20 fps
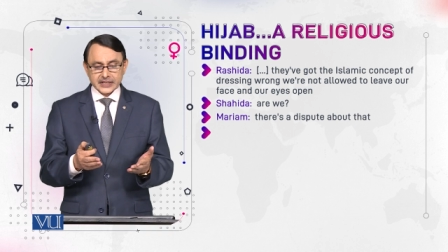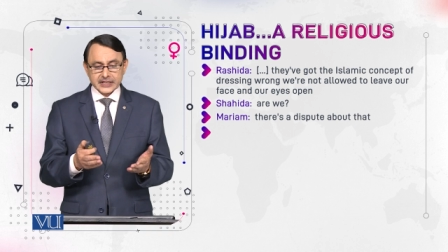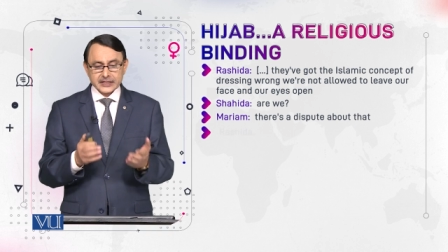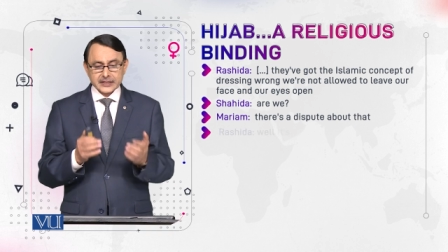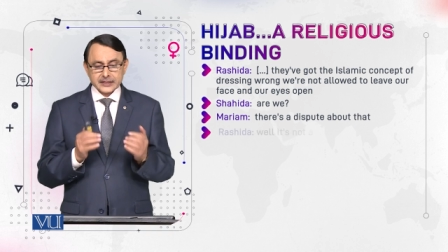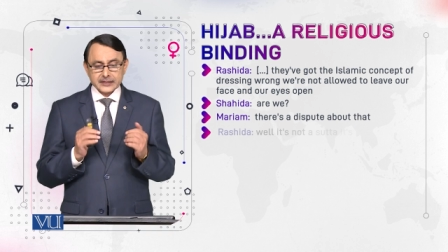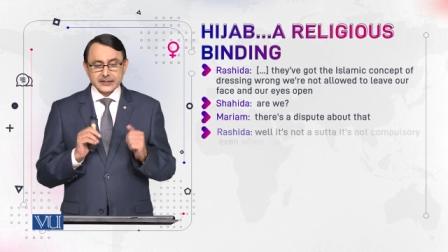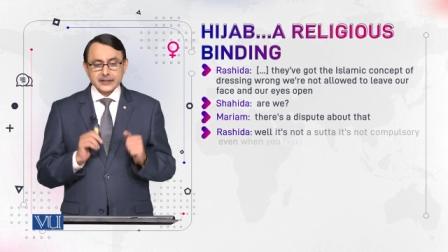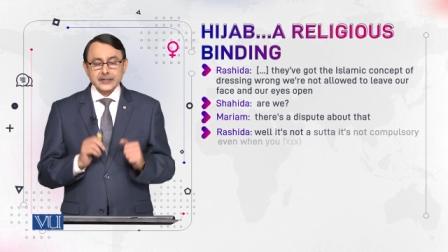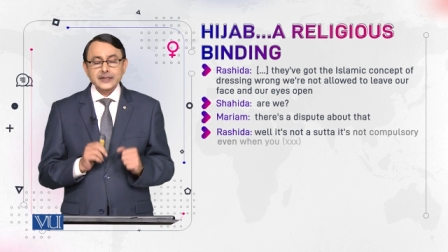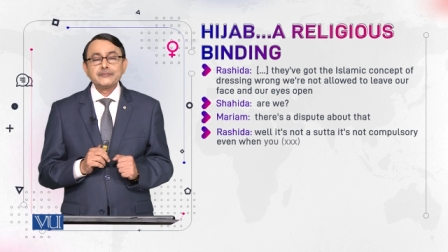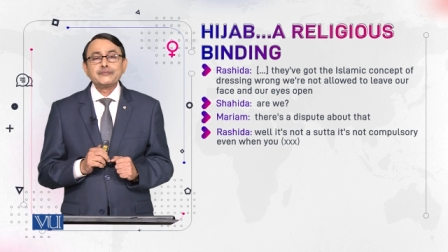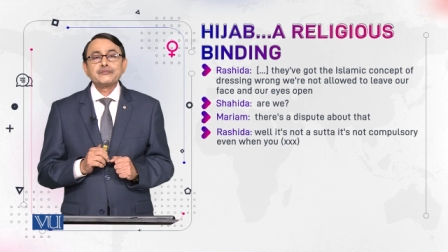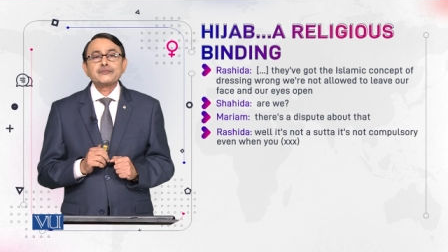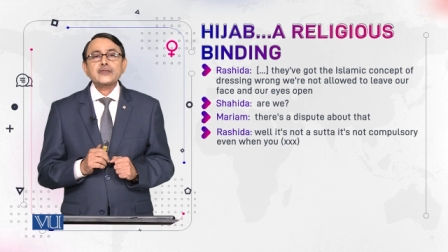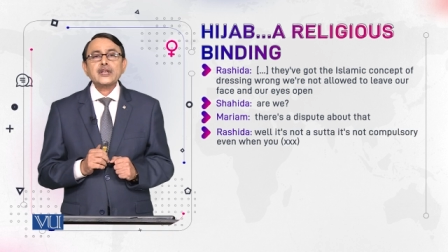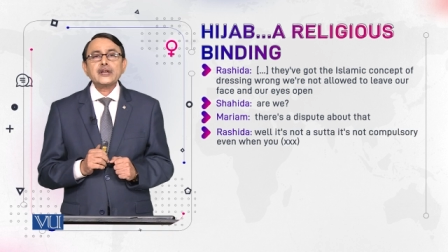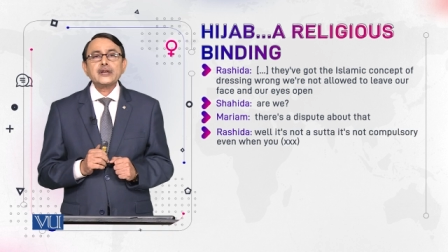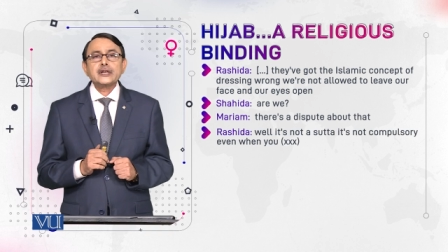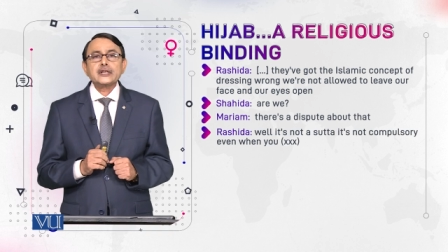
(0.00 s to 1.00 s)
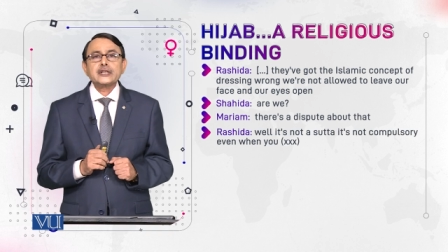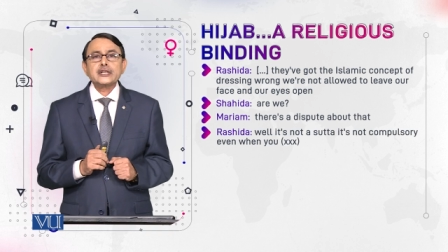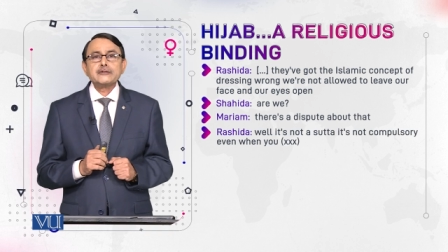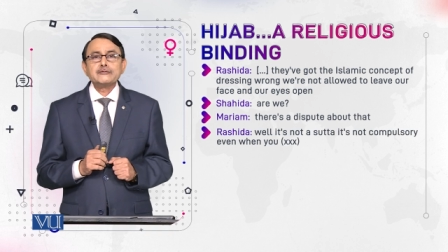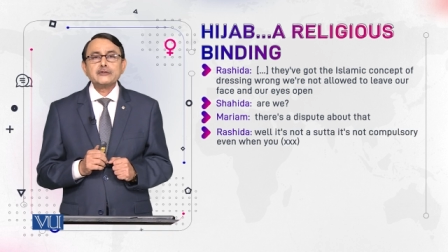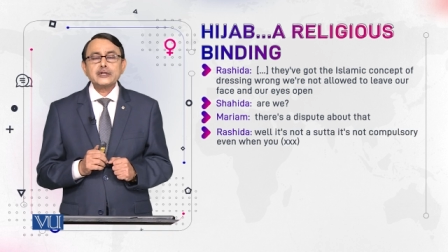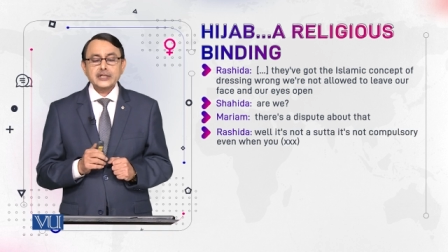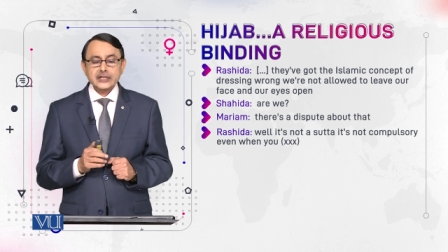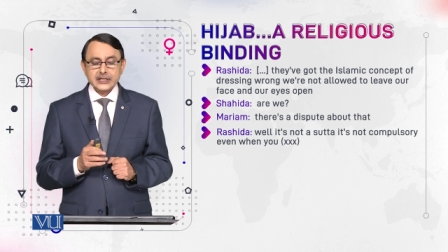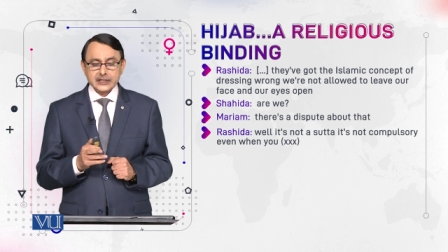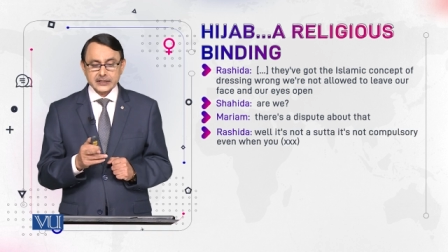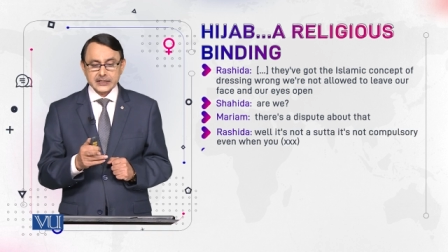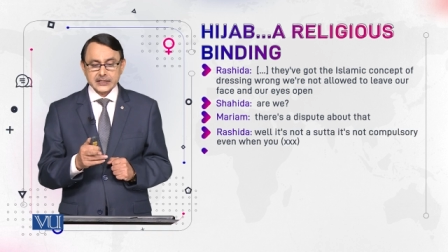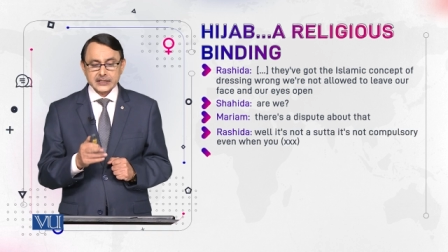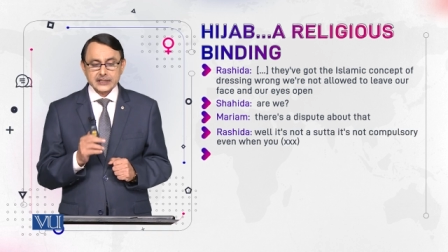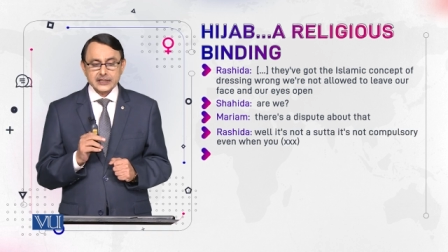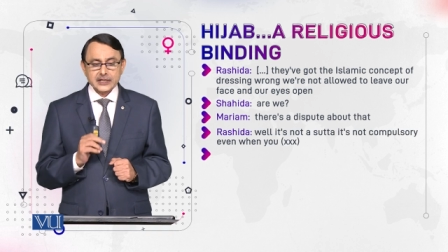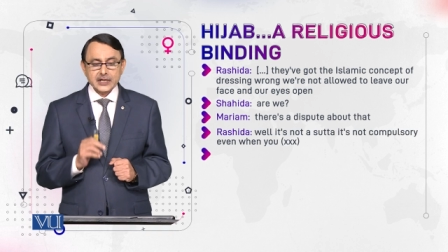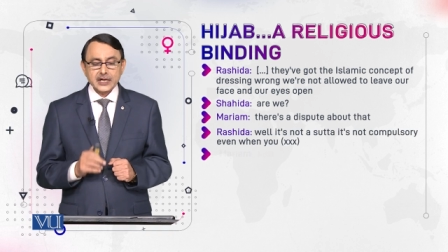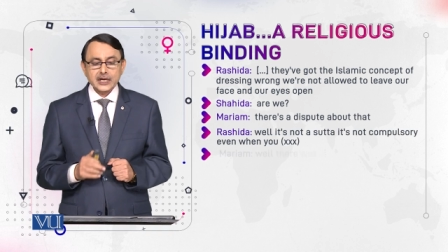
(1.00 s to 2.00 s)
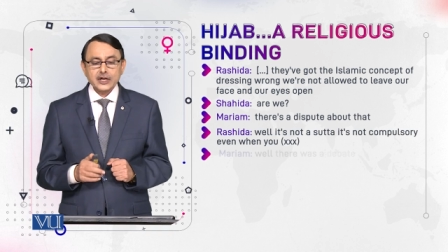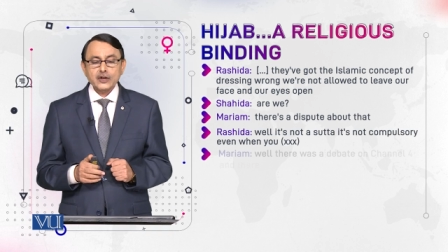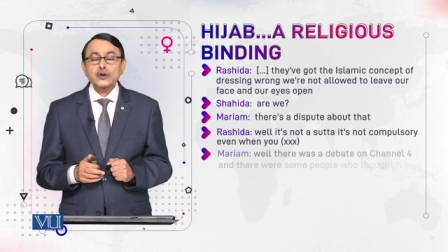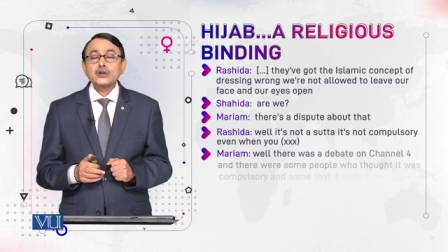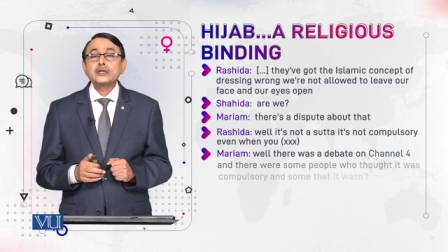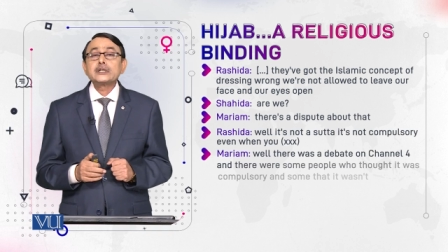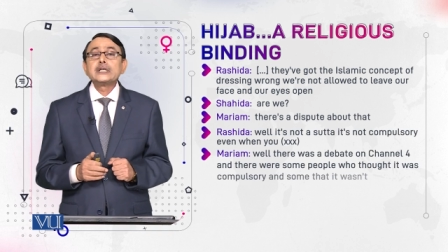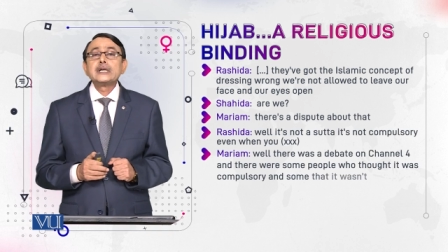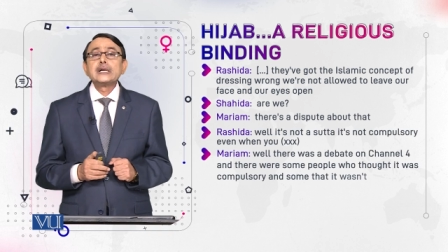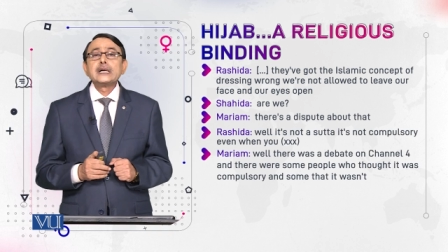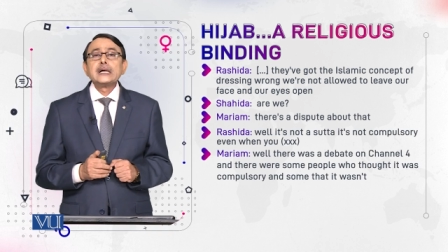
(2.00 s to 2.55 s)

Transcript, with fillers: is uh, given in this dialogue